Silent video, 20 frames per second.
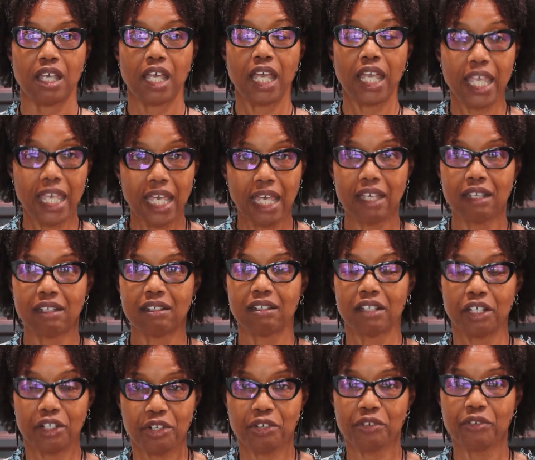Again,
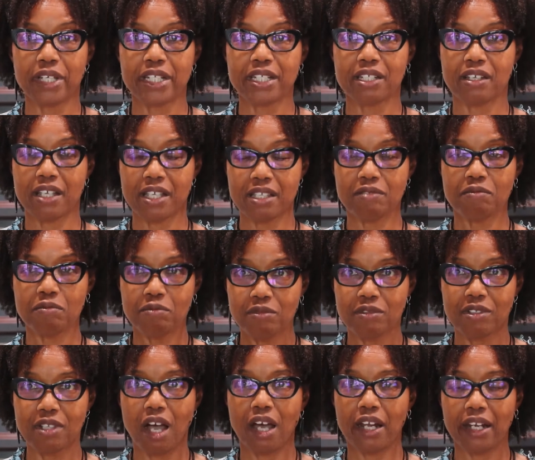the Creator has
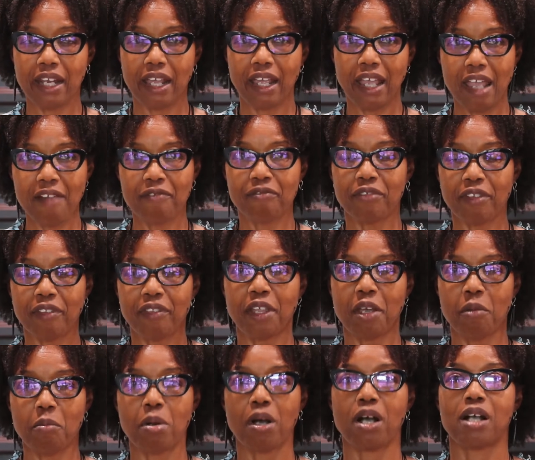done
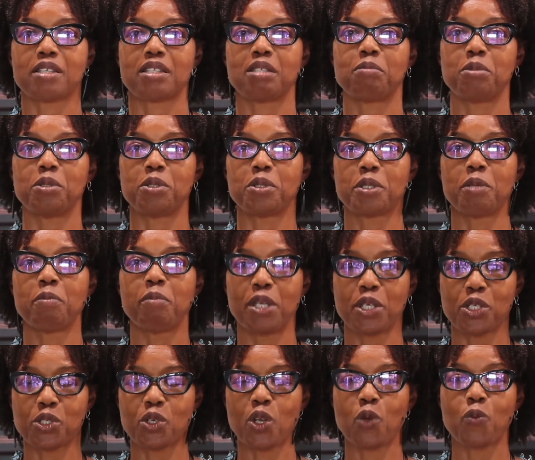everything possible to
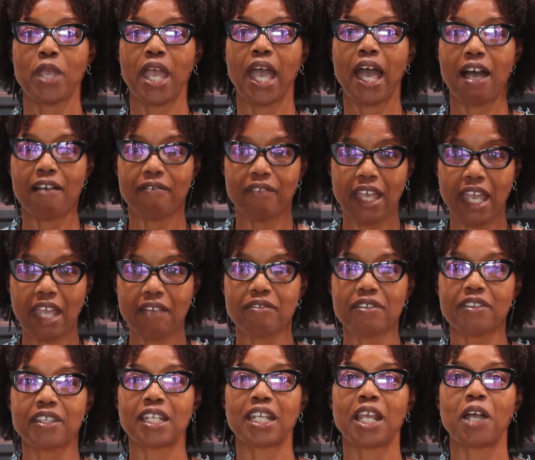make sure that we have
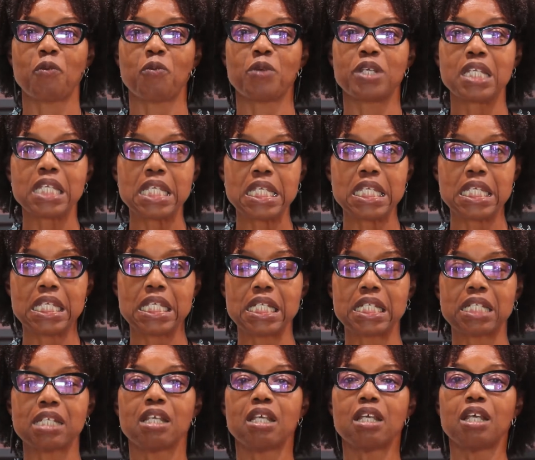everything that we
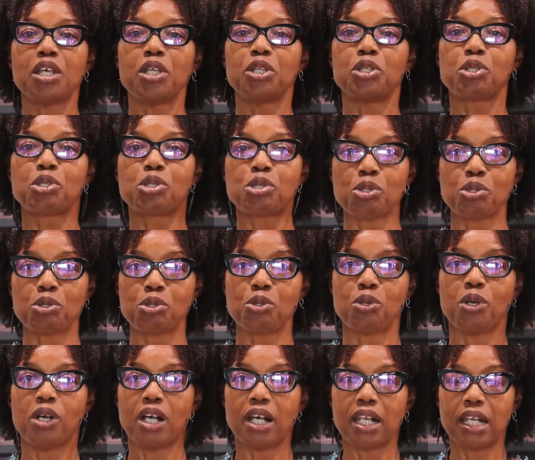need
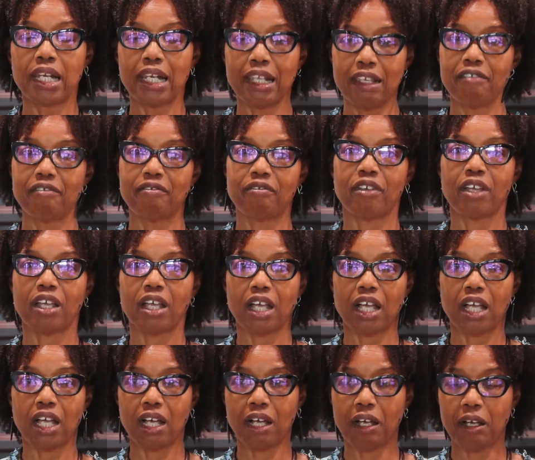to live
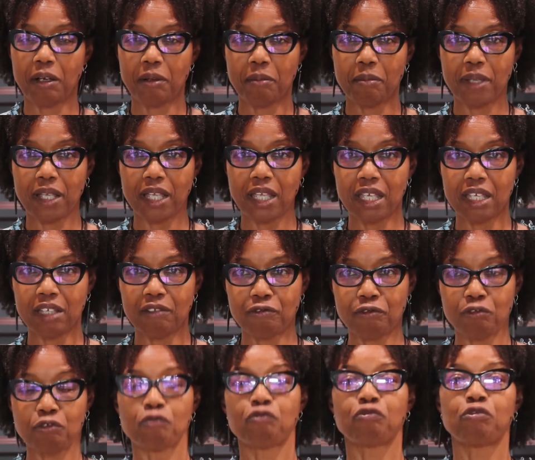a
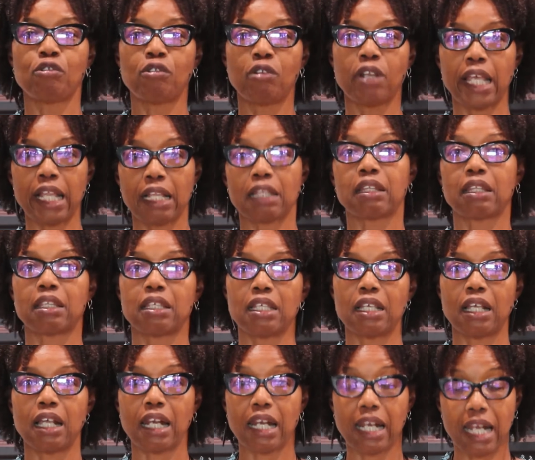fruitful,
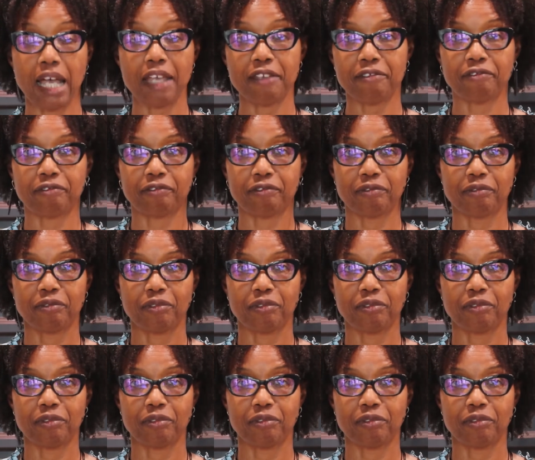healthy life.